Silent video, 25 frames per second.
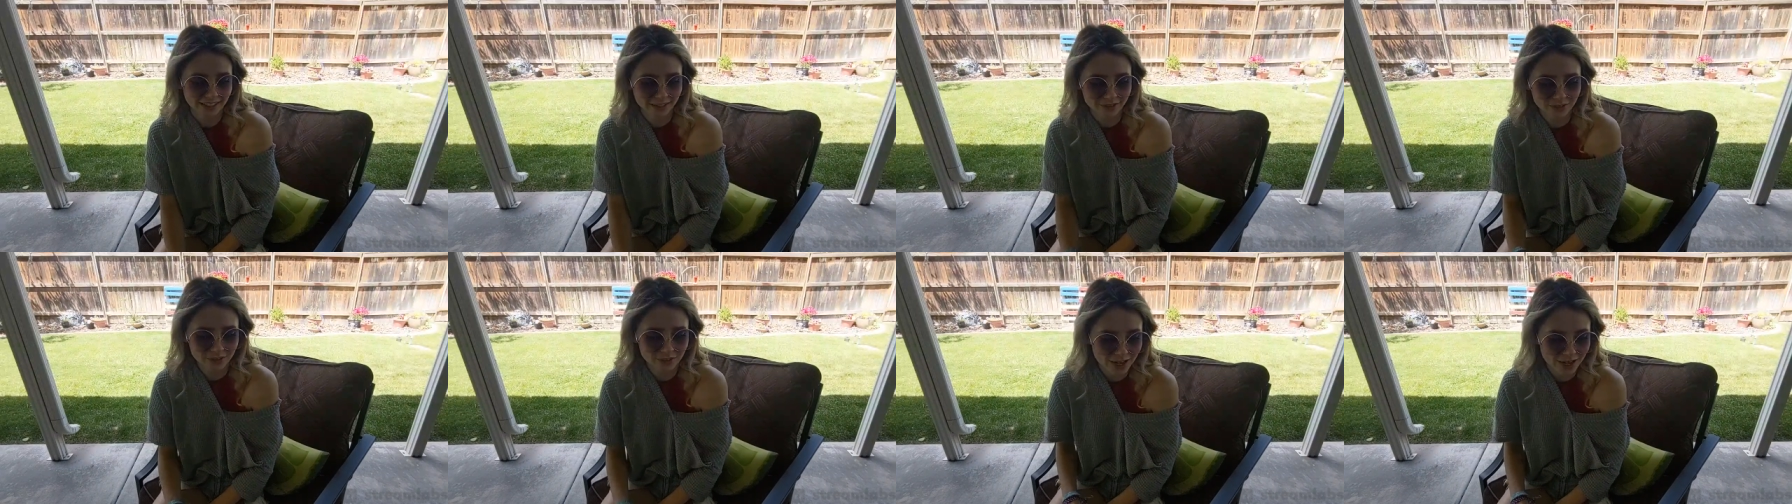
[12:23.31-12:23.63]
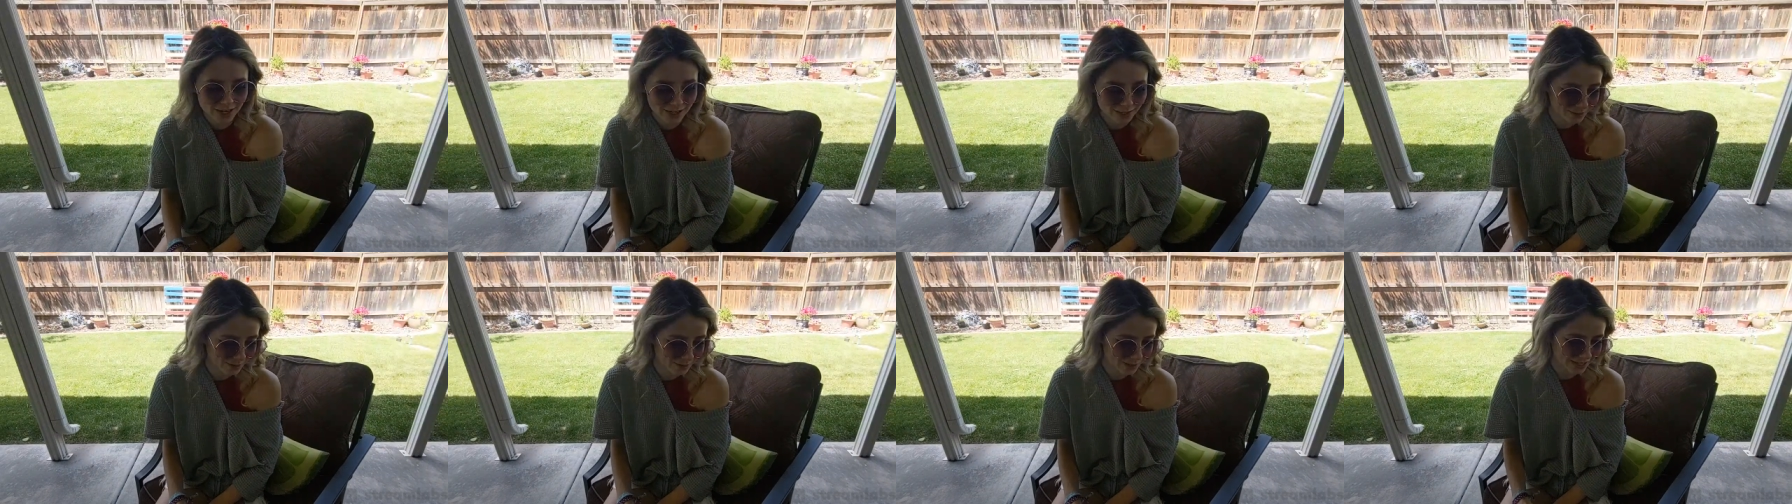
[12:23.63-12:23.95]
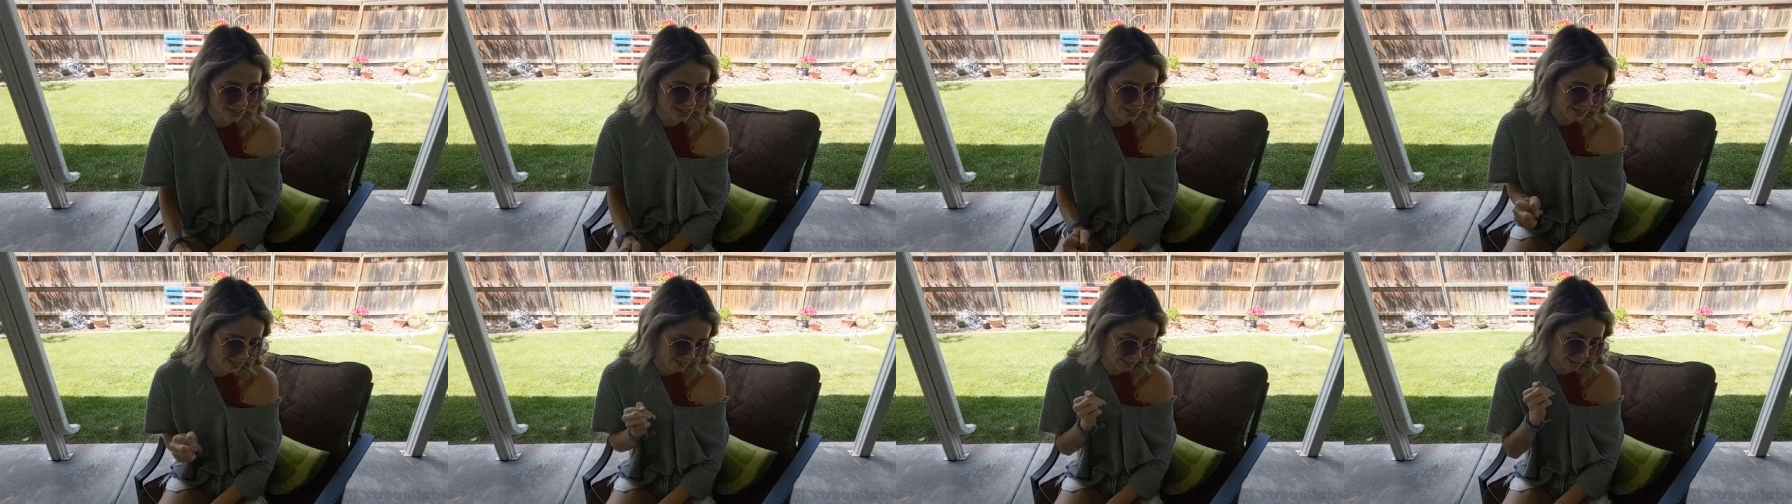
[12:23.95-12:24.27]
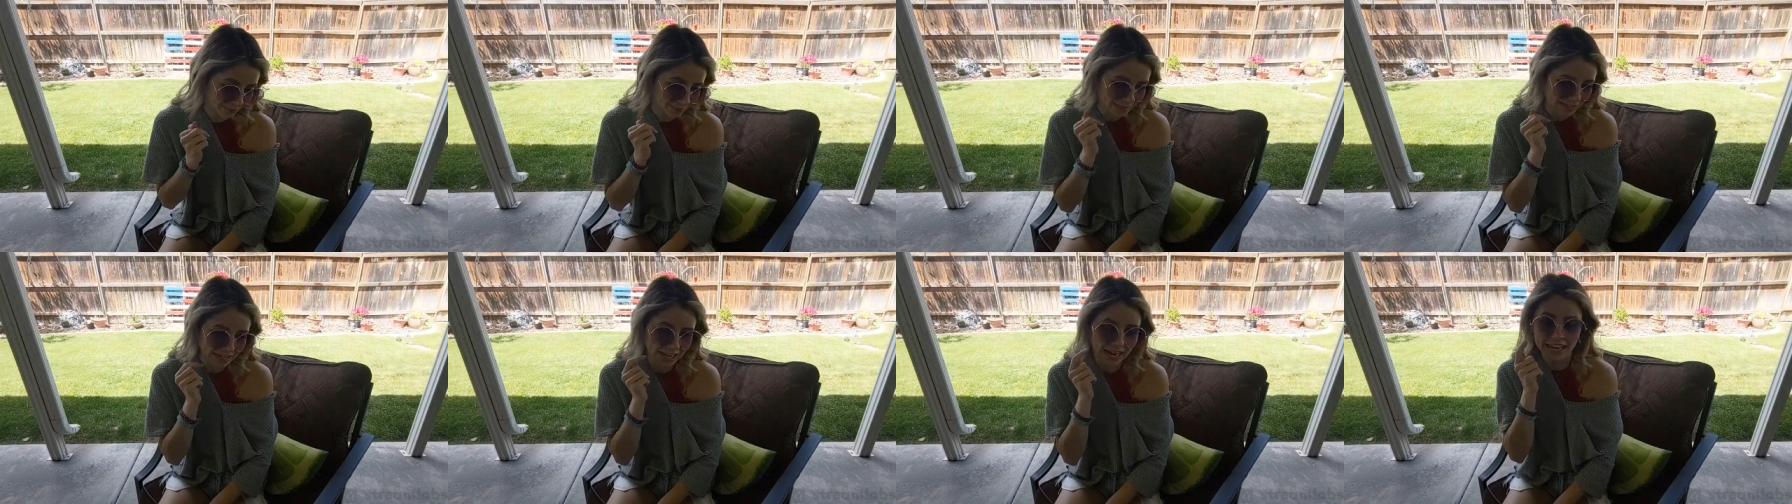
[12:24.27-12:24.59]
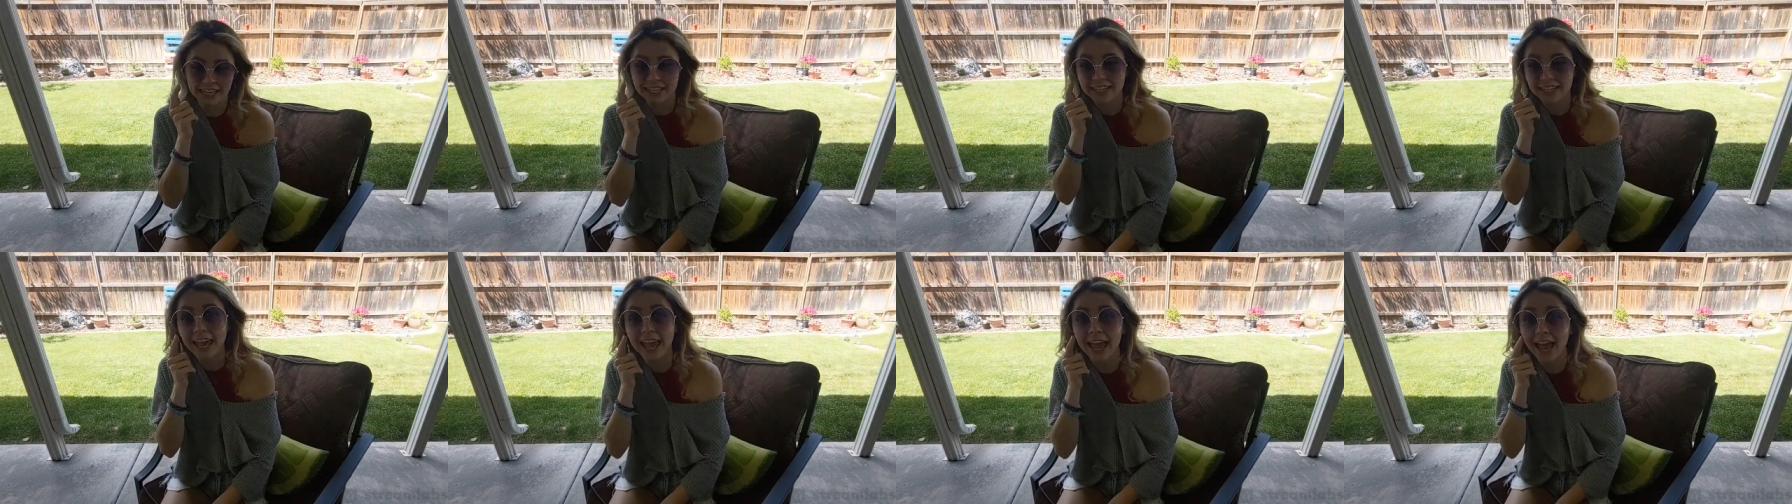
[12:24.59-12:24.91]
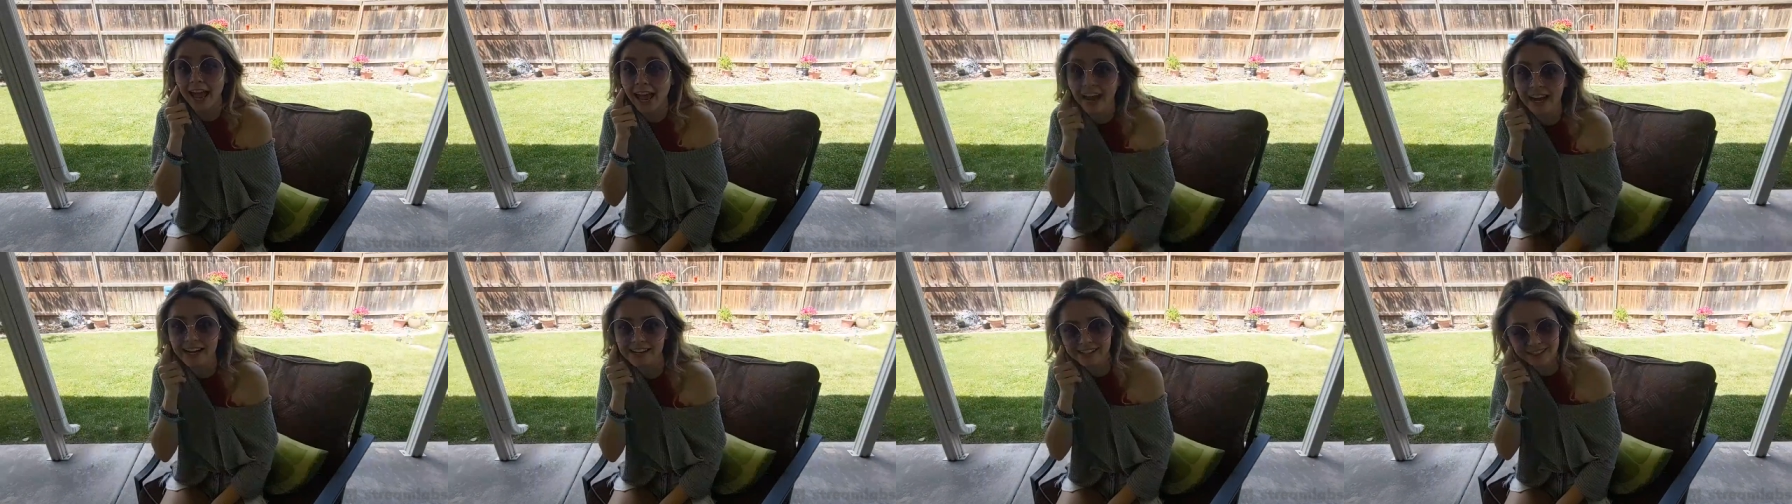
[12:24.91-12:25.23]
if you guys want to summon a
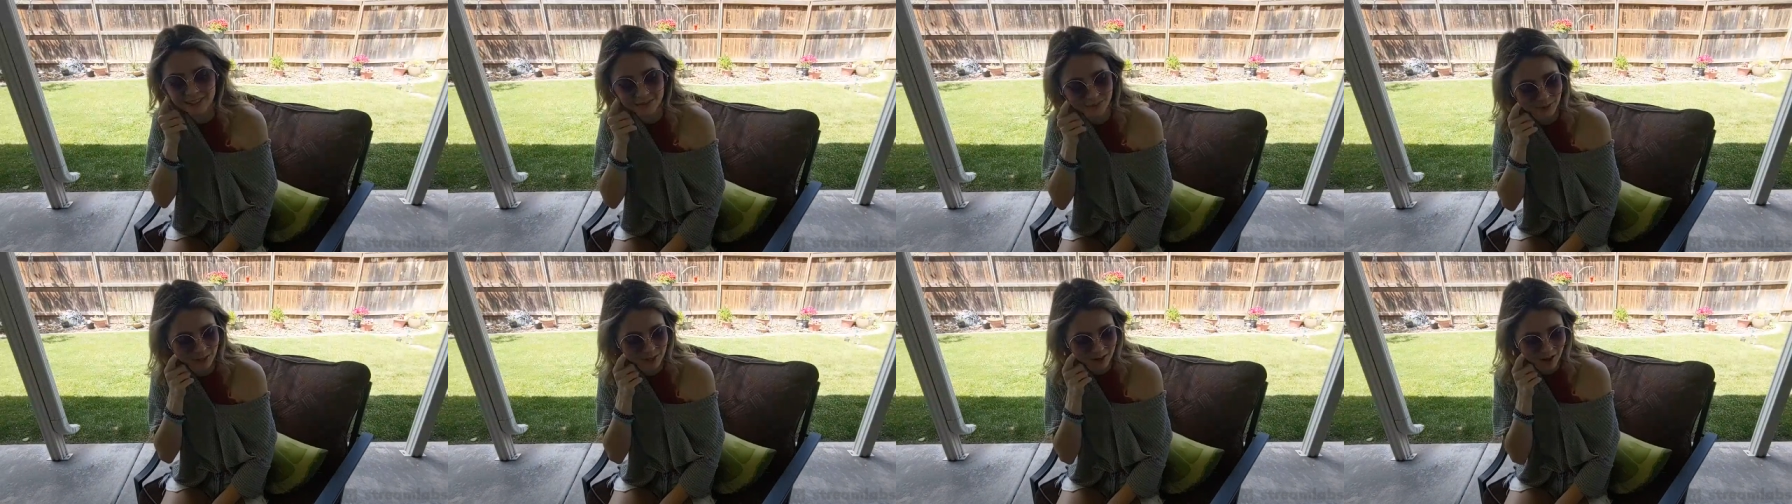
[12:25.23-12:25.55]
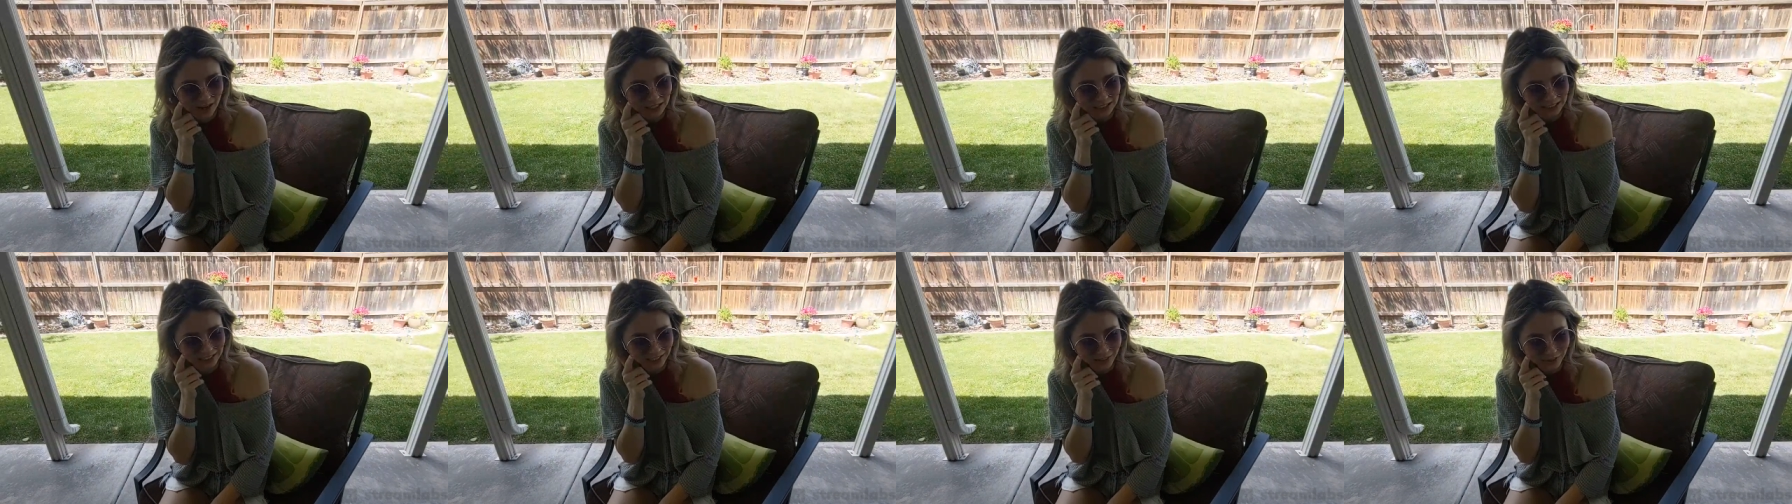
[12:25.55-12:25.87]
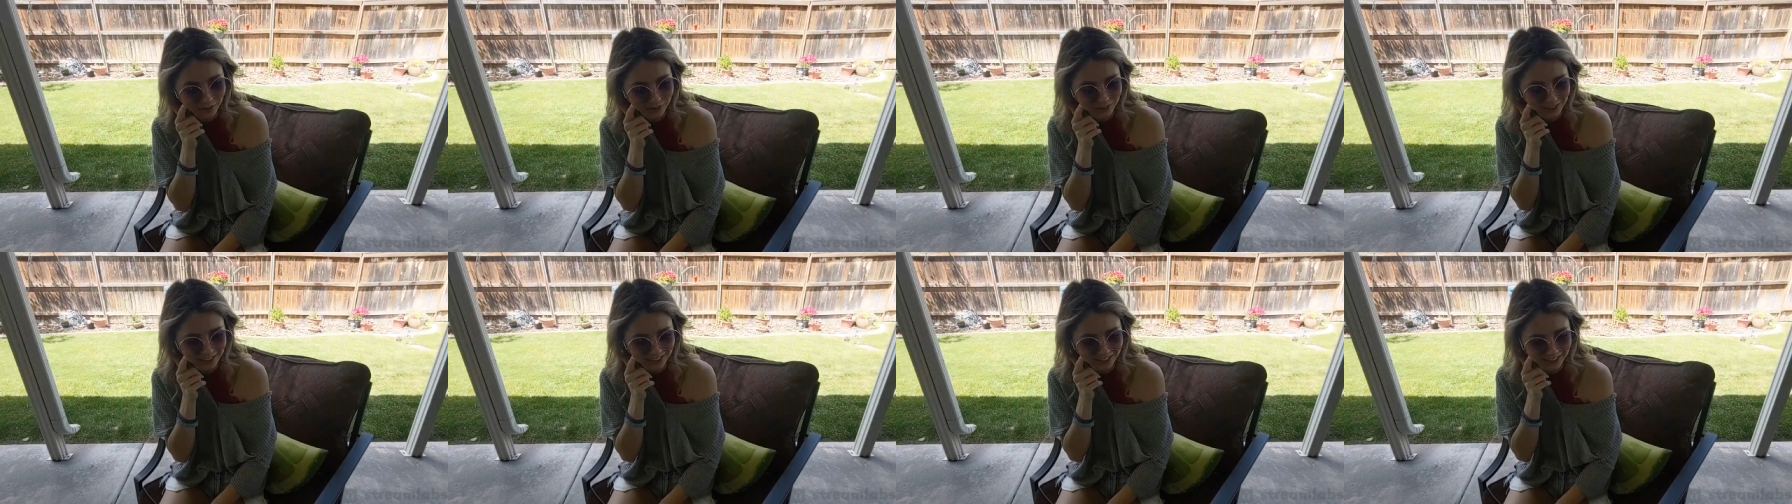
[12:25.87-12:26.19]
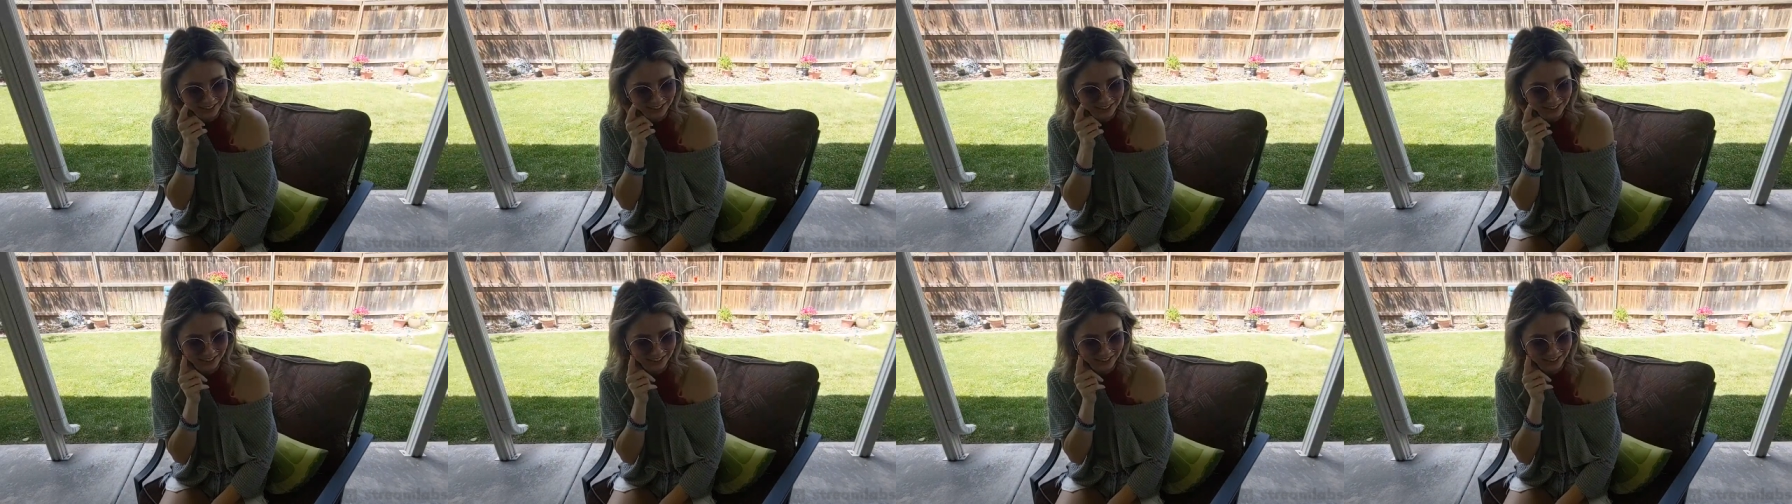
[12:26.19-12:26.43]
cat, but not you.